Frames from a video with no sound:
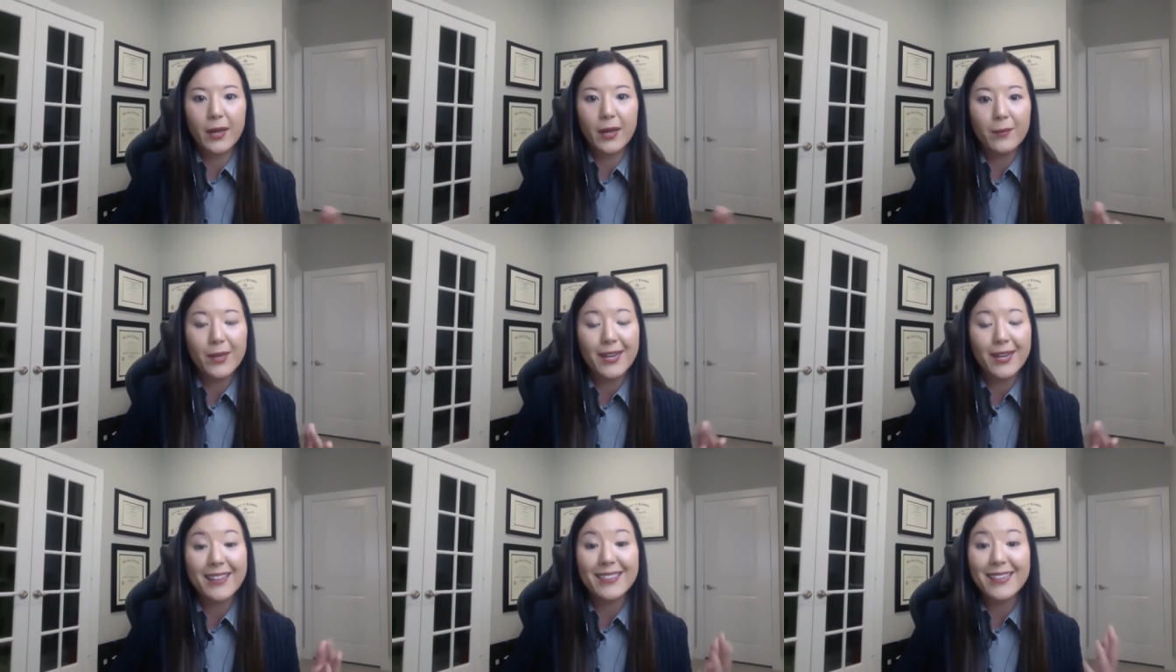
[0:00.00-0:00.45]
I
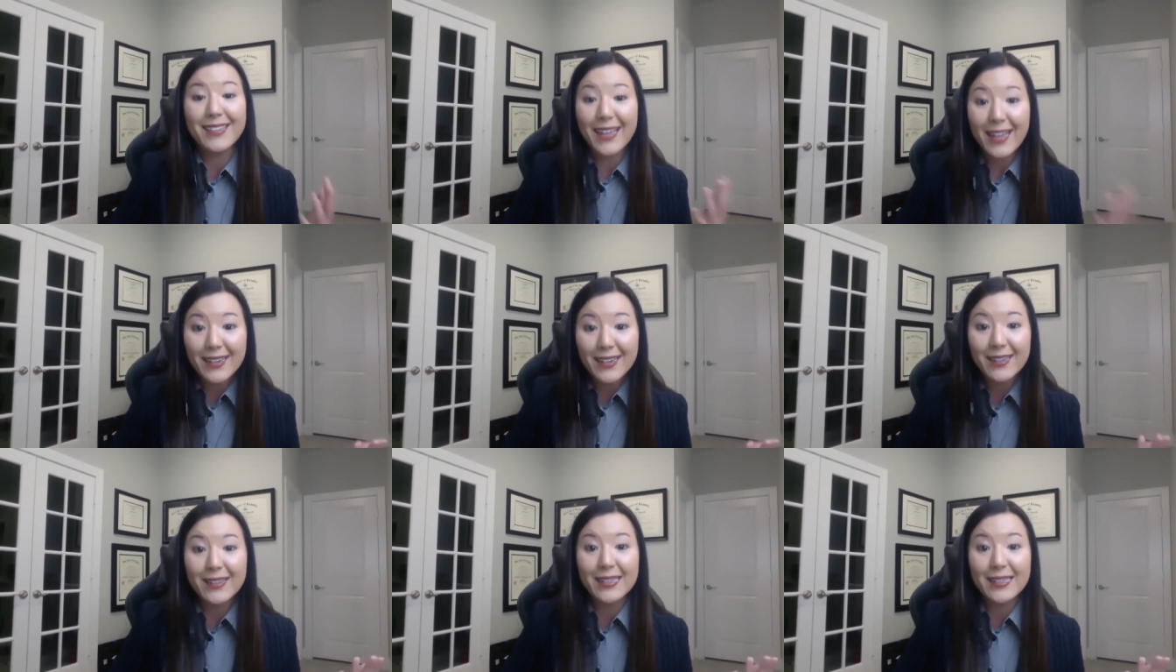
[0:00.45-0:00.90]
mean, at the
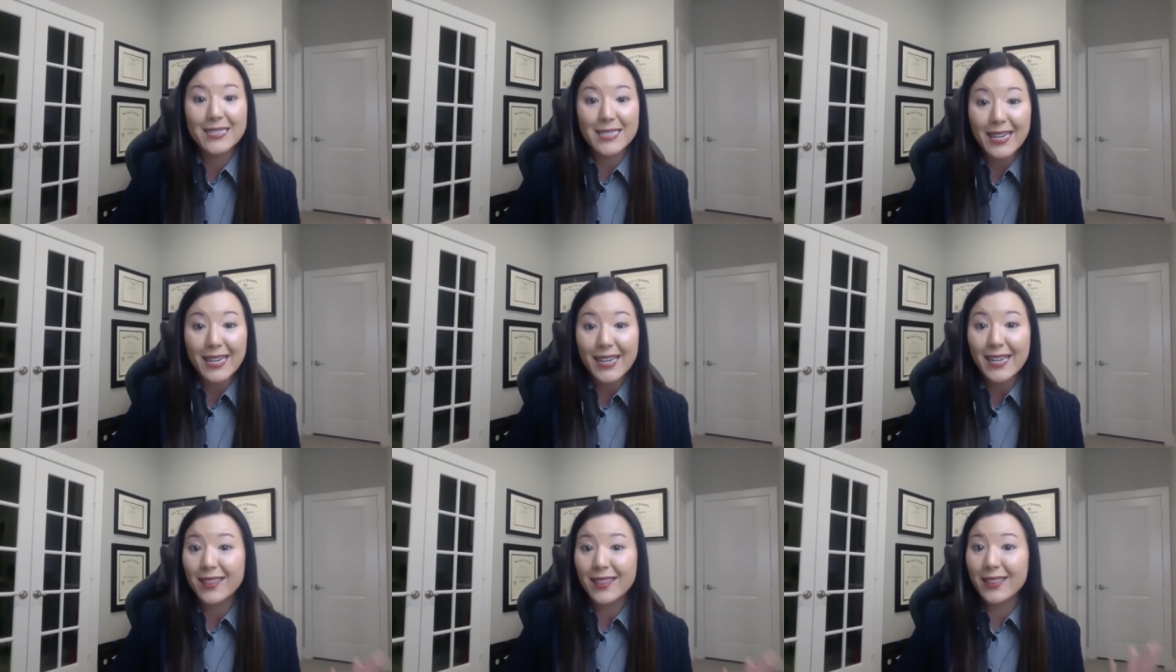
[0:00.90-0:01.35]
end of the
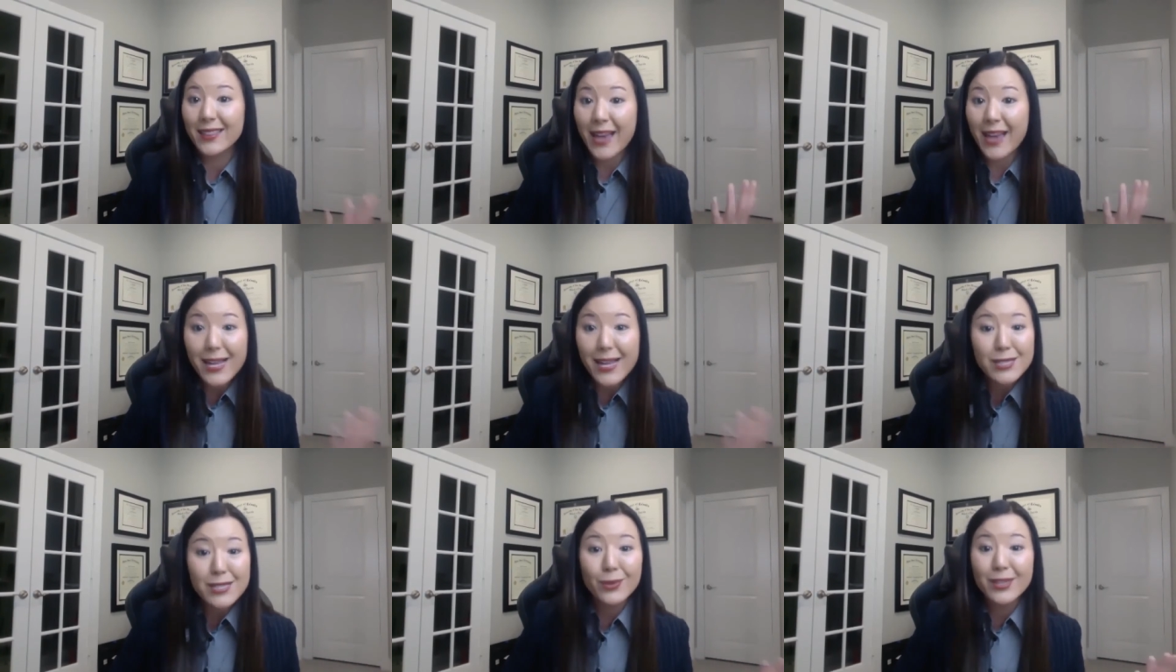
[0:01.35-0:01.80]
day,
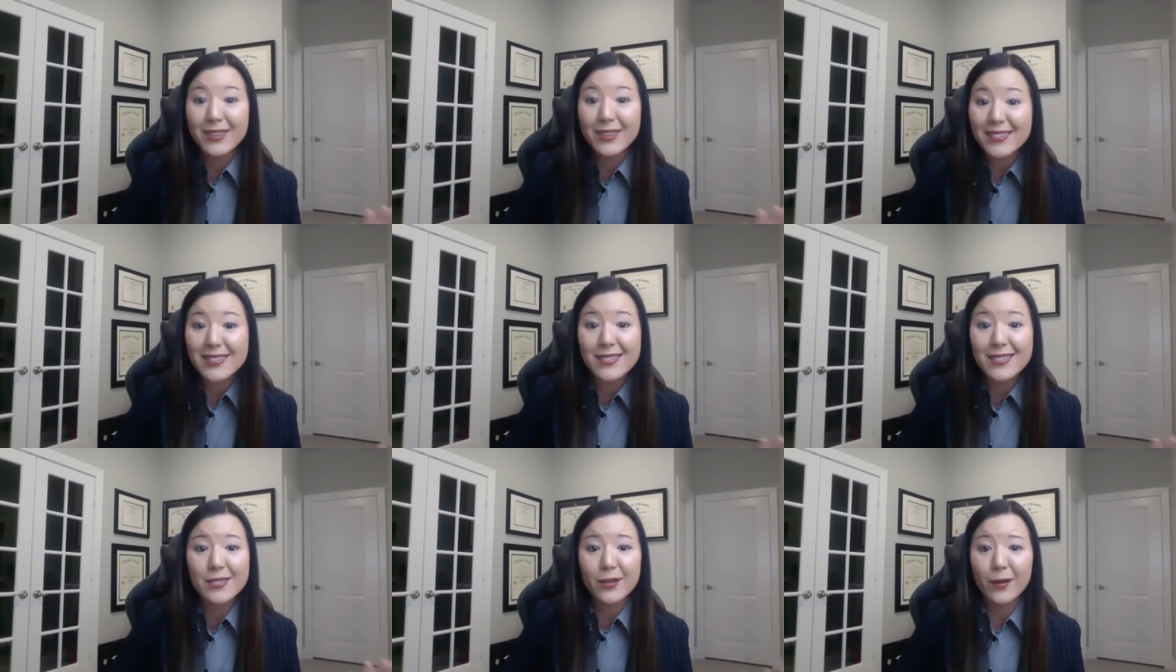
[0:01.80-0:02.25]
that's what
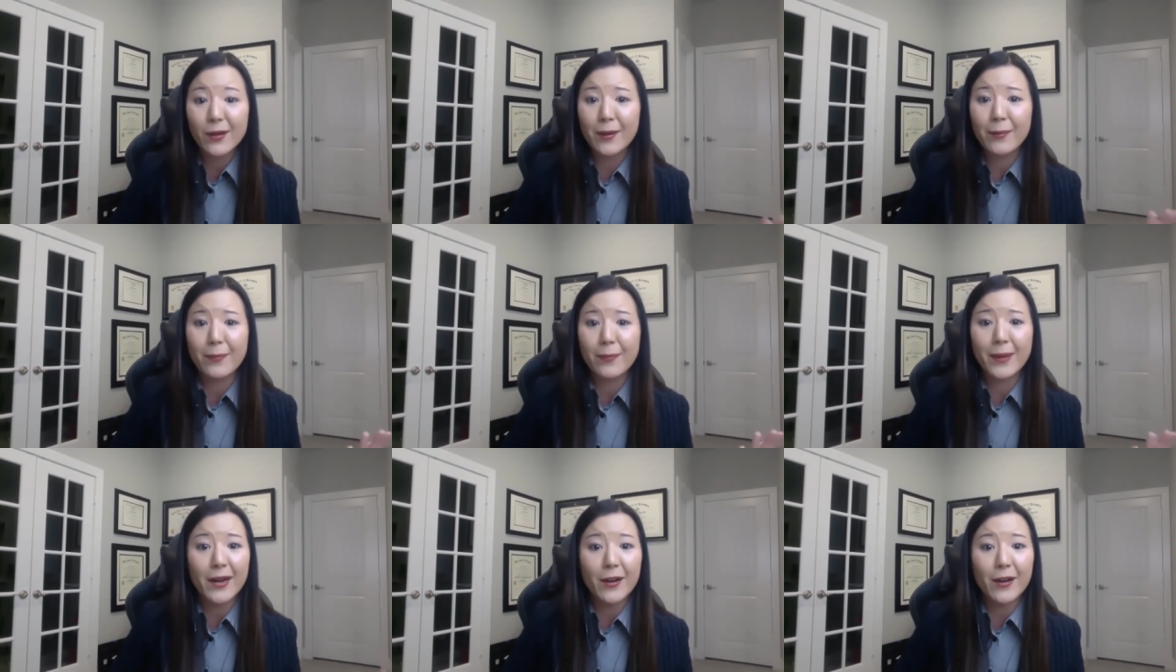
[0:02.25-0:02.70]
this is all
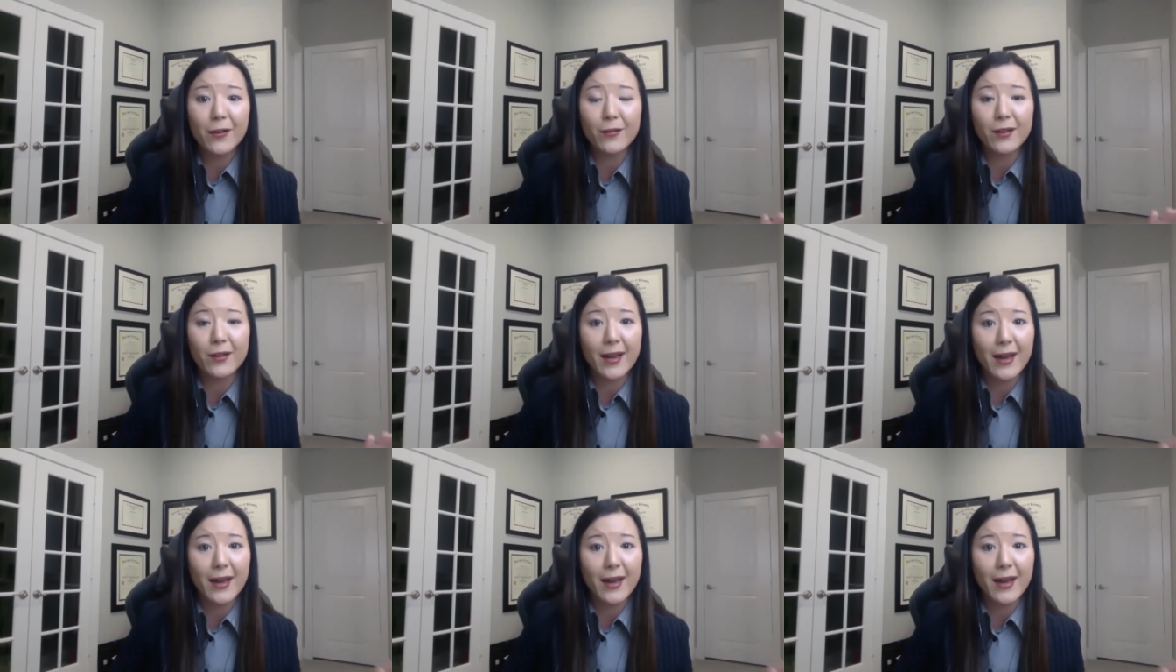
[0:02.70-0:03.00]
about,